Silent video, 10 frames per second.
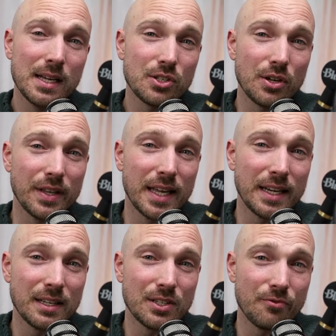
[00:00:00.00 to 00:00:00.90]
So
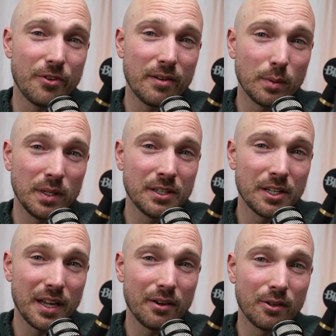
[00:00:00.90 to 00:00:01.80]
that is a favorable
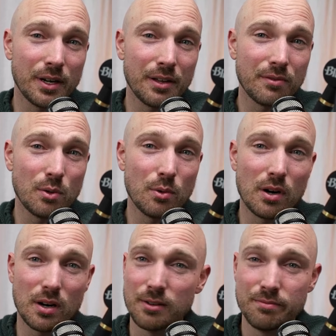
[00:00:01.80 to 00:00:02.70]
indicator if you
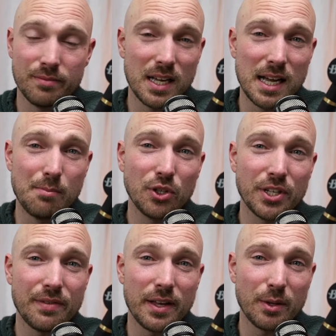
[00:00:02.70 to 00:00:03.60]
are a
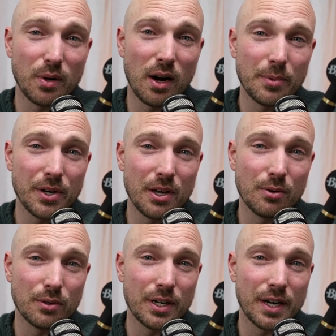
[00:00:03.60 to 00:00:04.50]
multifamily property
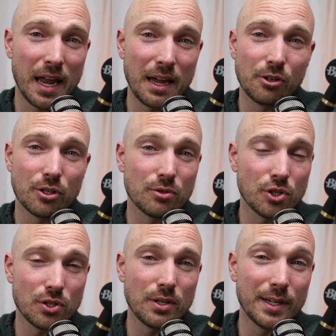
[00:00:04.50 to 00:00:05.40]
owner and you're
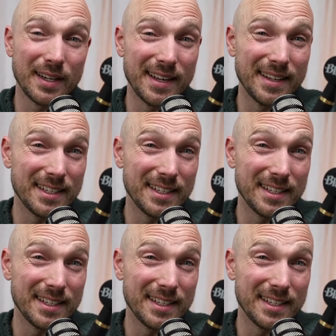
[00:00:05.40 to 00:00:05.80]
just looking to,